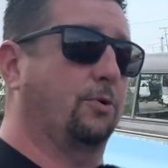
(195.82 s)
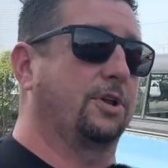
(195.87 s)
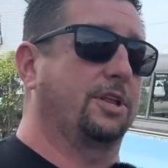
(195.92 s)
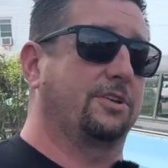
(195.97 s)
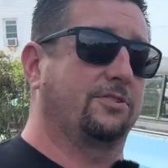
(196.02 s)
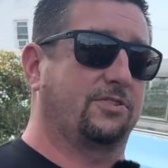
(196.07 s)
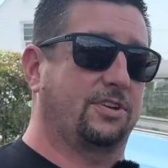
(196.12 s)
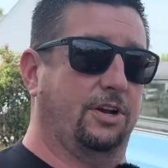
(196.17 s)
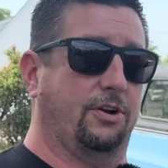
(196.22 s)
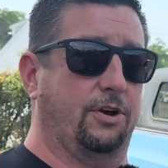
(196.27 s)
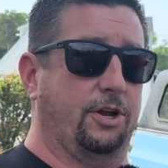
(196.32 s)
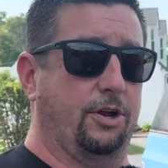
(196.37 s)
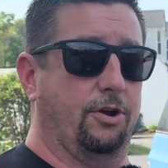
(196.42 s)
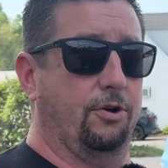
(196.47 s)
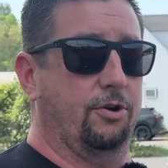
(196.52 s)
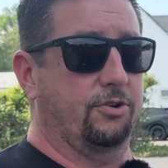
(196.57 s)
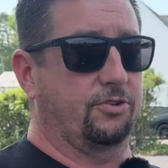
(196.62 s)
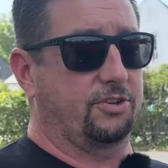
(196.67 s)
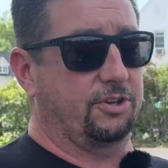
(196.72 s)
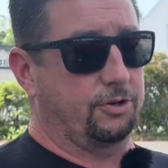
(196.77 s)

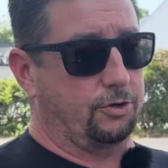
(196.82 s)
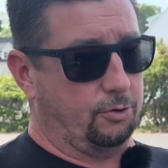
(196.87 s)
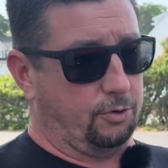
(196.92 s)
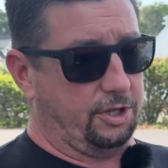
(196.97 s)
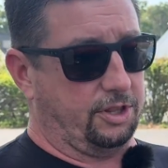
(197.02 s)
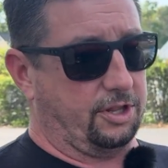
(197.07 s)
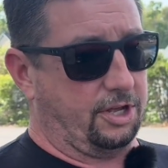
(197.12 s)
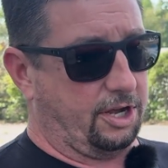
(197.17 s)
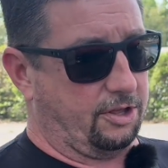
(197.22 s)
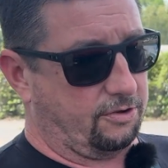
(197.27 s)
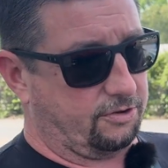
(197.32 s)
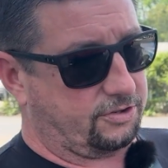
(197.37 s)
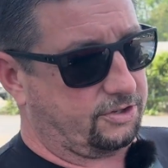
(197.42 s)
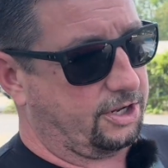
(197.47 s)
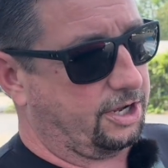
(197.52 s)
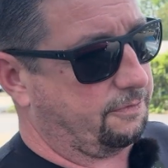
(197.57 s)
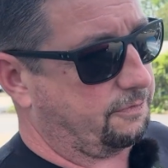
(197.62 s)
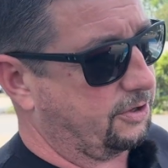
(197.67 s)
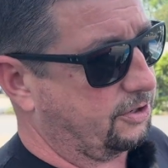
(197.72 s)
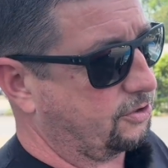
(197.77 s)
interiors and doing the other
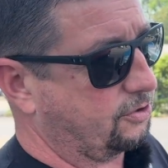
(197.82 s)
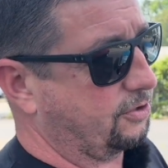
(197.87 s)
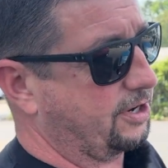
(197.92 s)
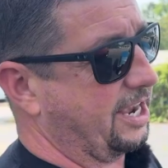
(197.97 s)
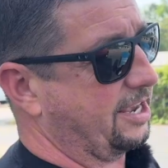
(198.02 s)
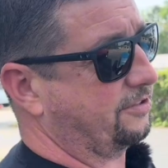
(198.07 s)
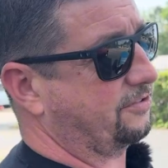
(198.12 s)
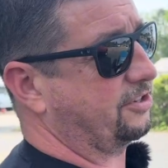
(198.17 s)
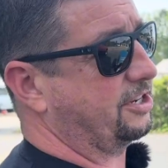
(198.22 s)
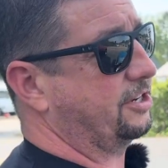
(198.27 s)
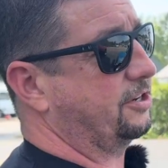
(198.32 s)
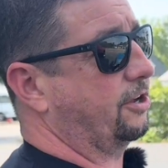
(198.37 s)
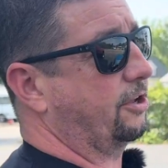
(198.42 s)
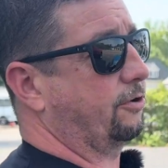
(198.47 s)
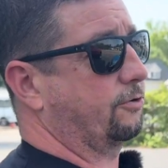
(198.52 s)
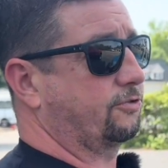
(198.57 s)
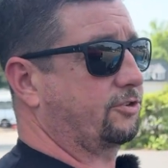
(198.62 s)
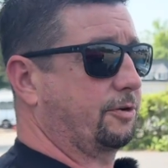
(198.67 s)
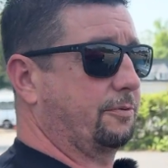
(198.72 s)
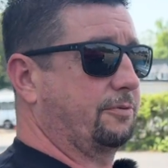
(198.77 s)
stuff that you guys see done on
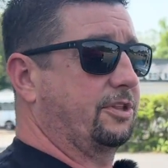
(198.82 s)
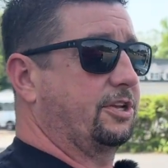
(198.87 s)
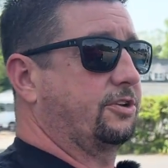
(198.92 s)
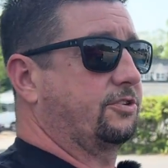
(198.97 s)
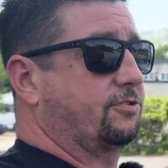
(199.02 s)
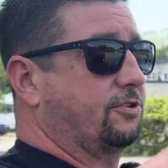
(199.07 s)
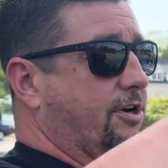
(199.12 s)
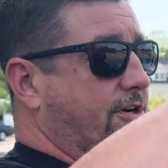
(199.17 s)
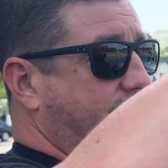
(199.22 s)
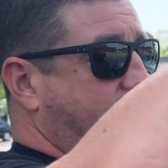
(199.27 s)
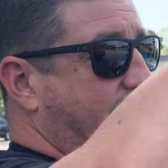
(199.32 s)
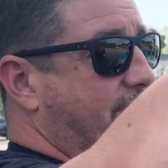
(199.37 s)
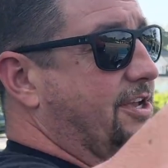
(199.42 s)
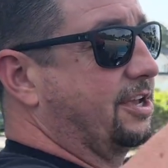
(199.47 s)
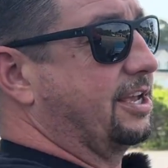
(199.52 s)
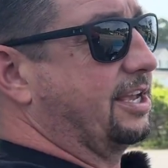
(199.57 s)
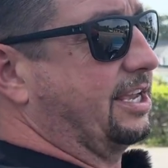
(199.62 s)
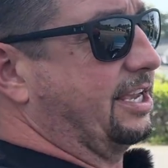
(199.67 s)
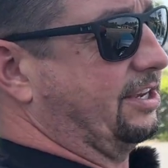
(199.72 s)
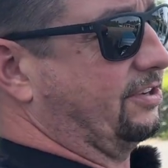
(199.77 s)
some of these trucks.
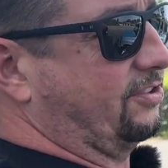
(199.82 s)
He's